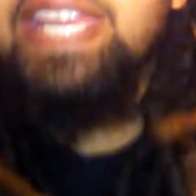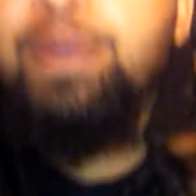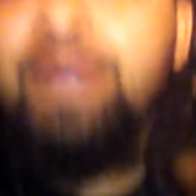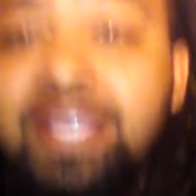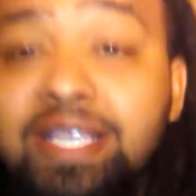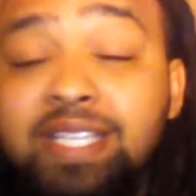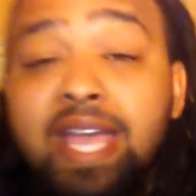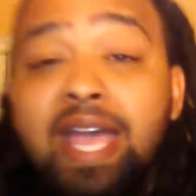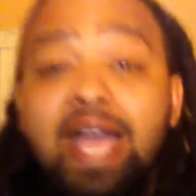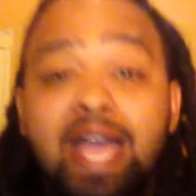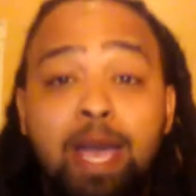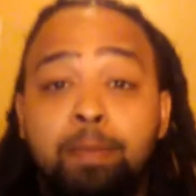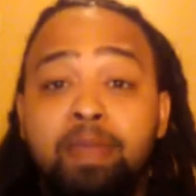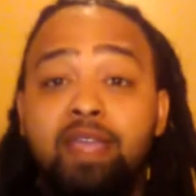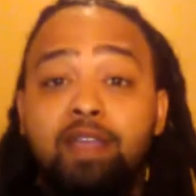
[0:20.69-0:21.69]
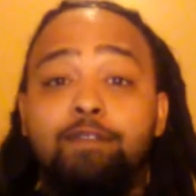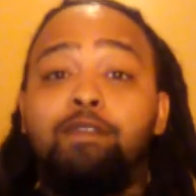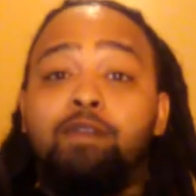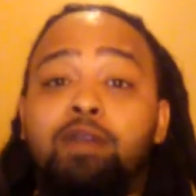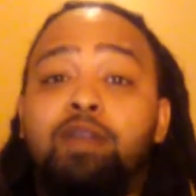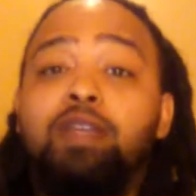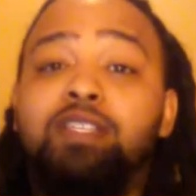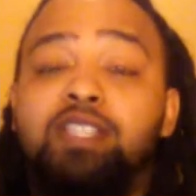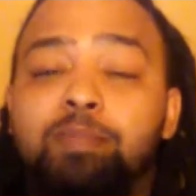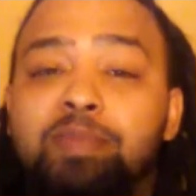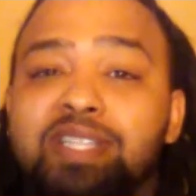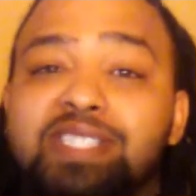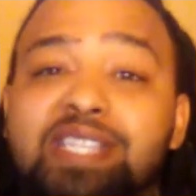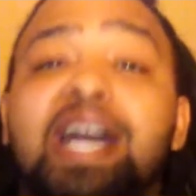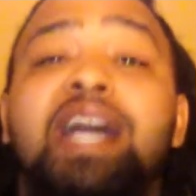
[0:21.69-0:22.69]
Anyways, I'm here for some
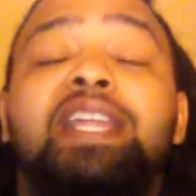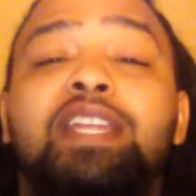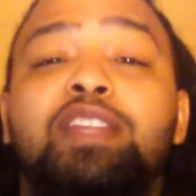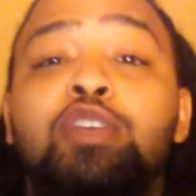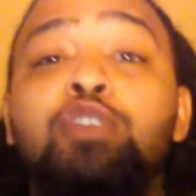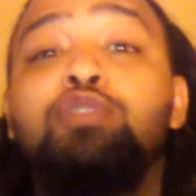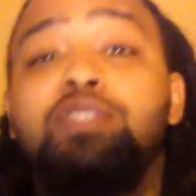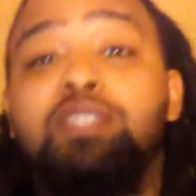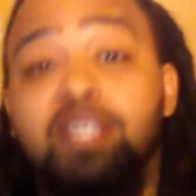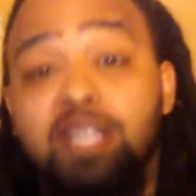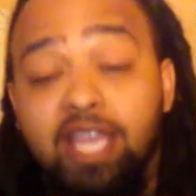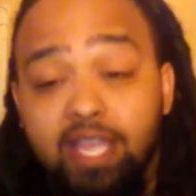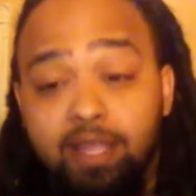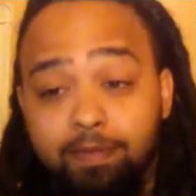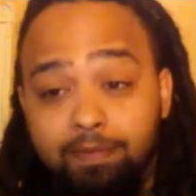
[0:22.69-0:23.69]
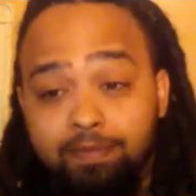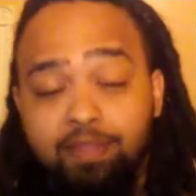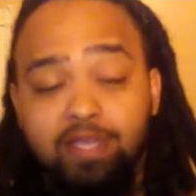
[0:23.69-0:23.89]
exciting news today,